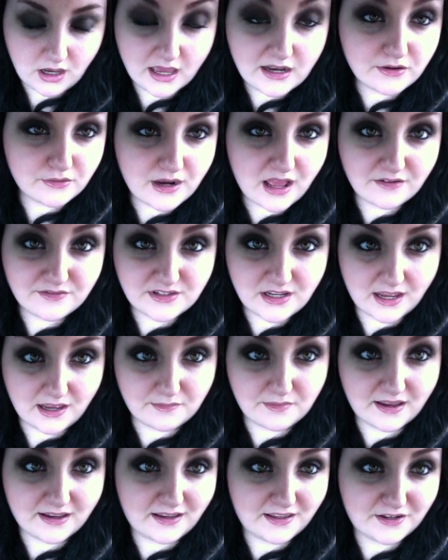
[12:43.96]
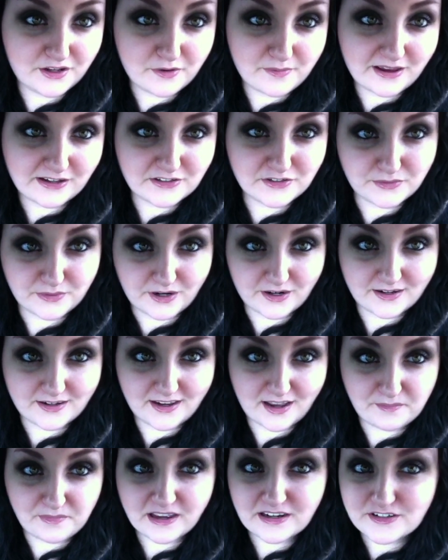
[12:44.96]
I don't have time. I gotta go back to work.
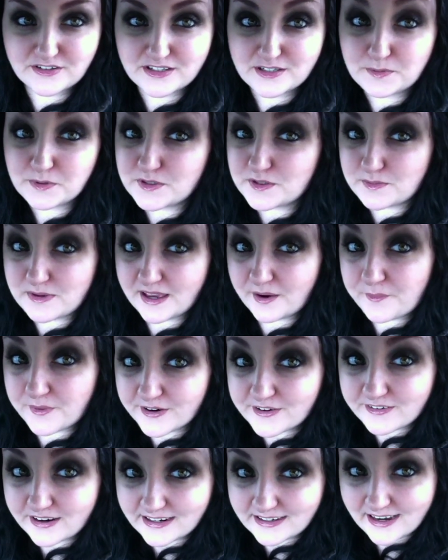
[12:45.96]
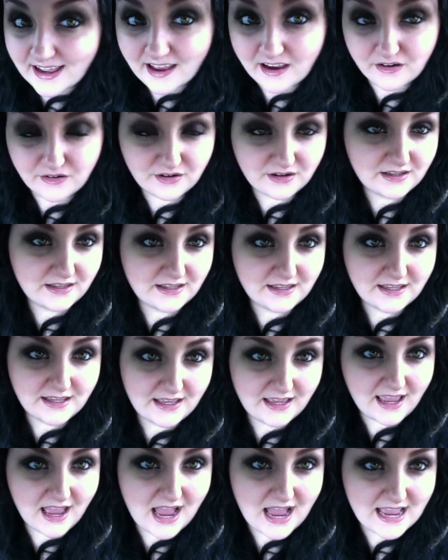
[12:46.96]
I'm actually supposed to be at work right now.
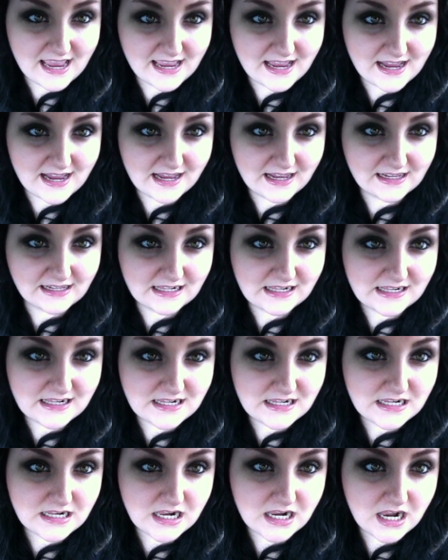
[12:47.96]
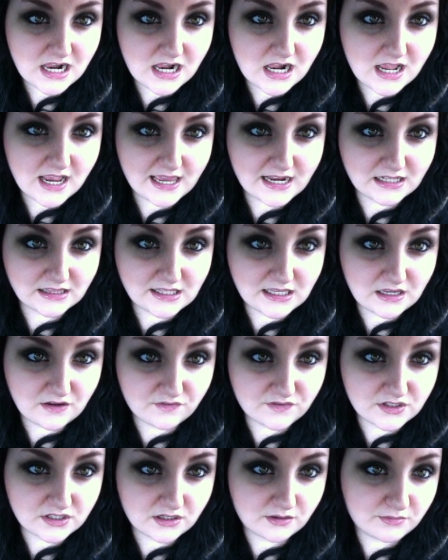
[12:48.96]
I had to
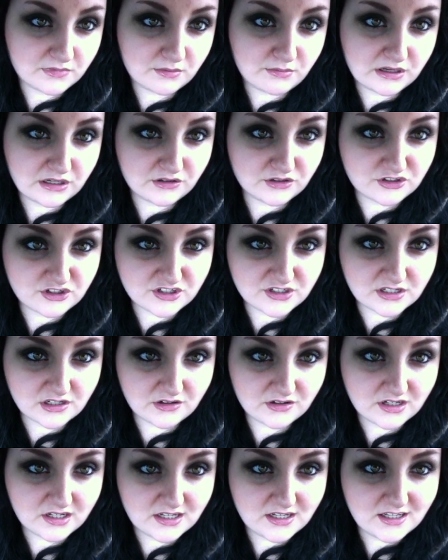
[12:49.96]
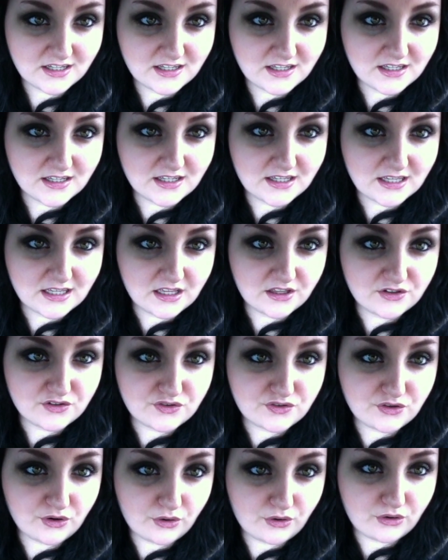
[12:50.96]
leave to come get my ultrasound.
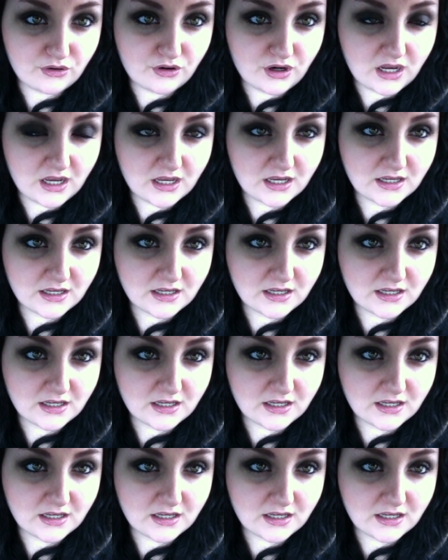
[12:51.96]
So